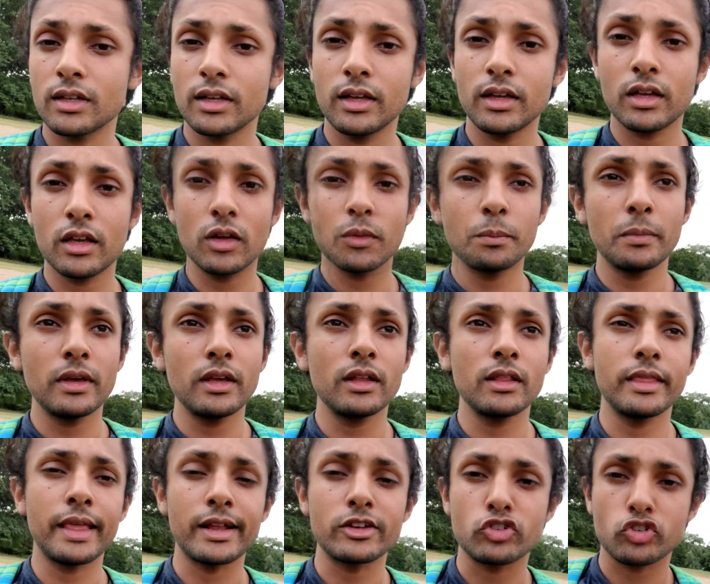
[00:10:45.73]
it could be
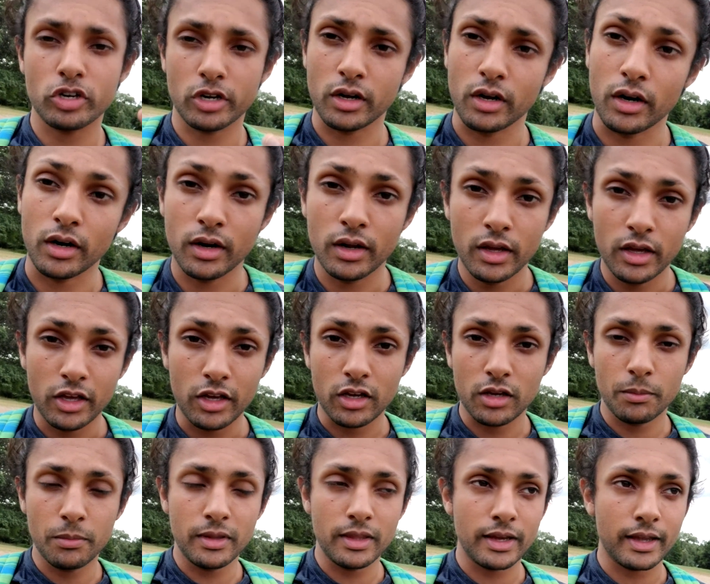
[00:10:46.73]
that trigger, it could
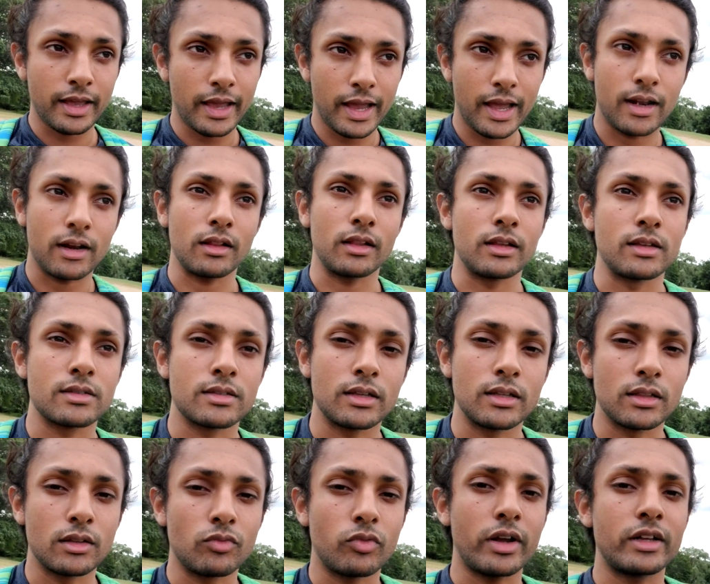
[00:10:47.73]
be that catalyst in
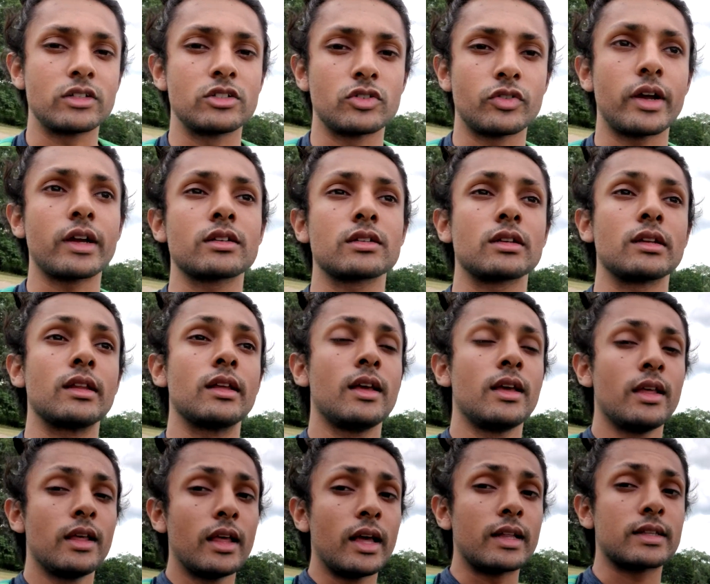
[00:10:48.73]
the right direction.
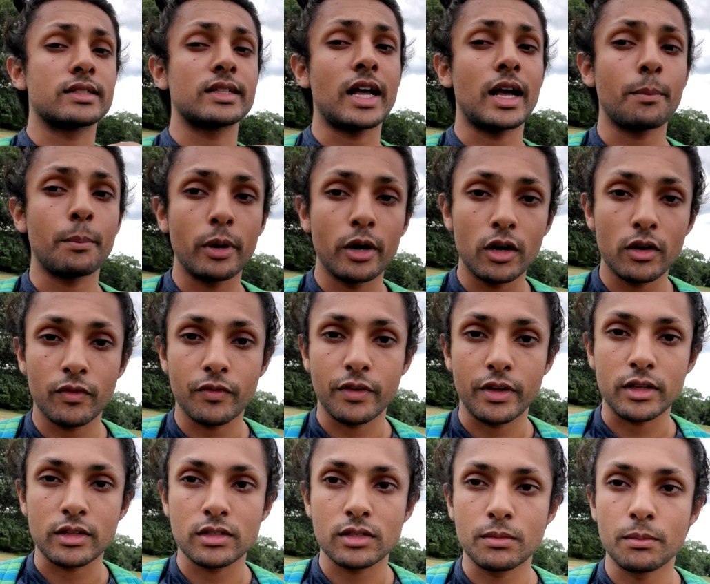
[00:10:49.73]
It's not
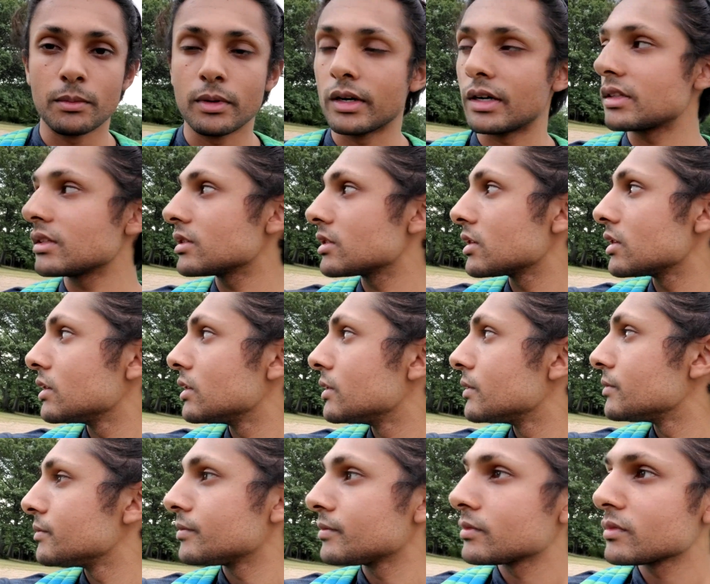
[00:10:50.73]
perfect, but
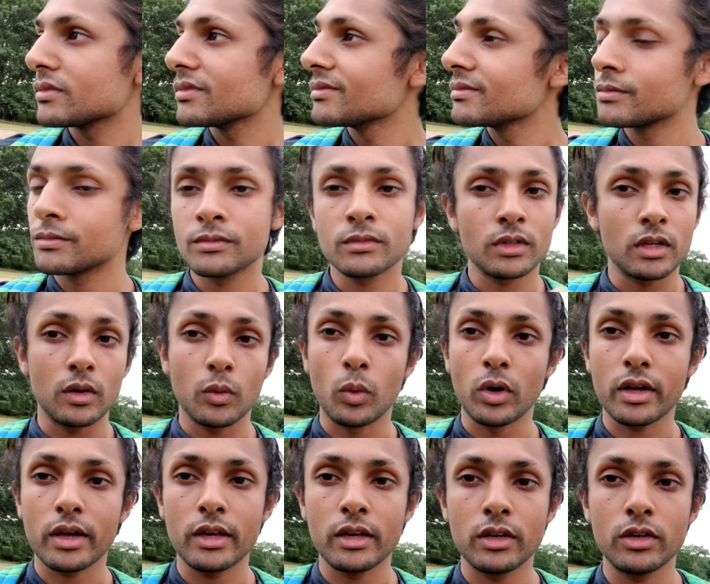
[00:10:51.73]
what
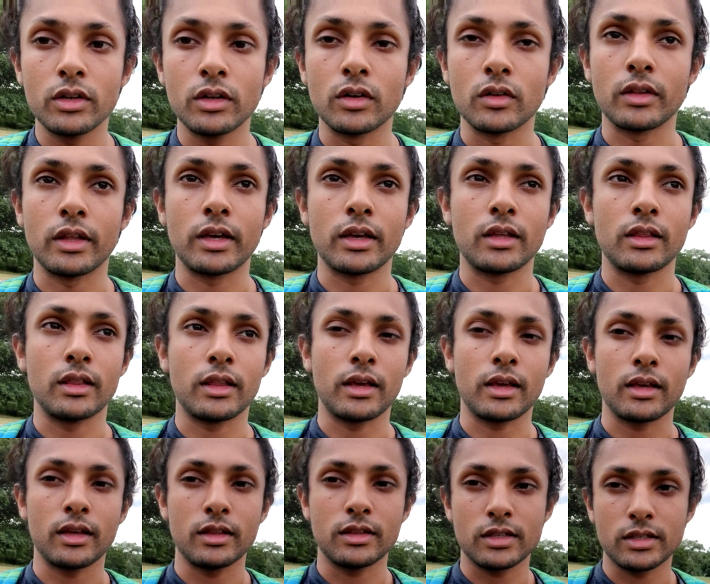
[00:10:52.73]
can you do? Like
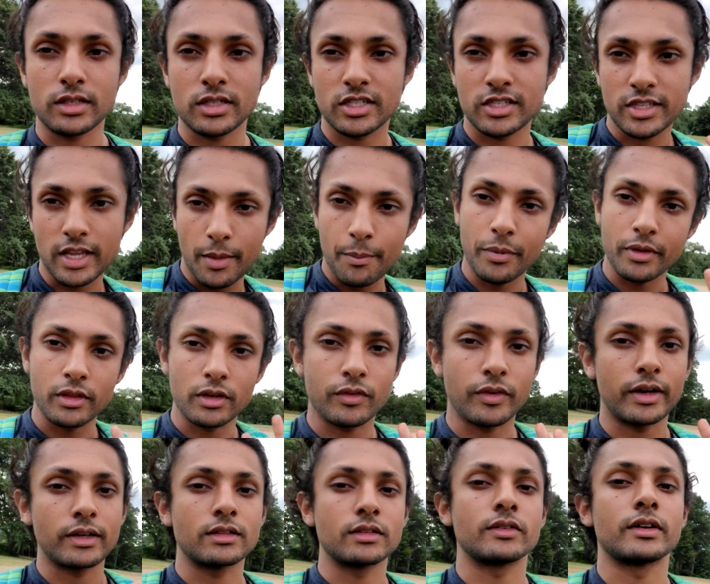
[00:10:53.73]
it's a step in the
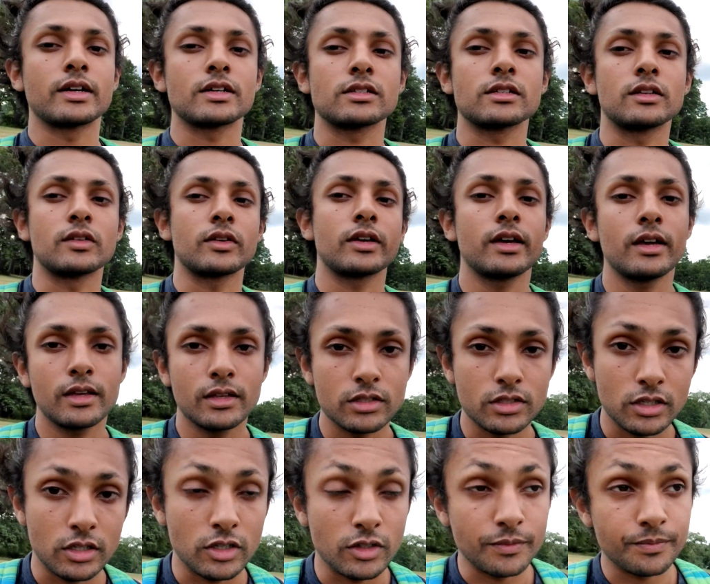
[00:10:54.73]
right direction. Okay,
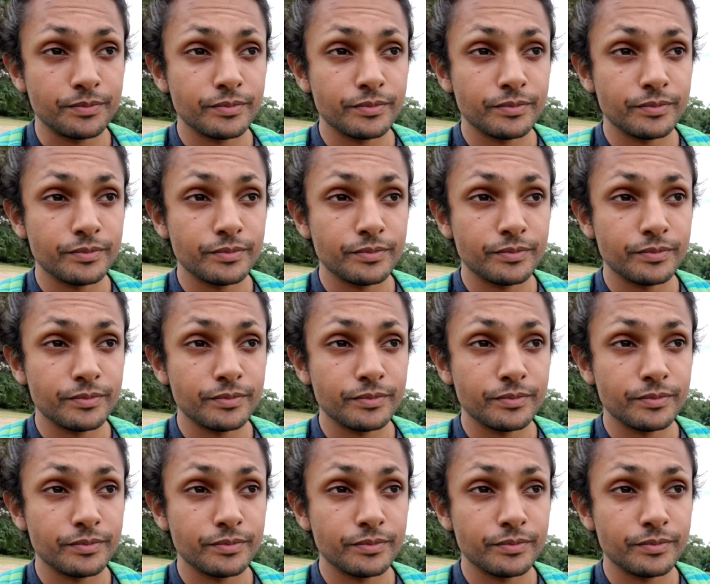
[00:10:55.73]
so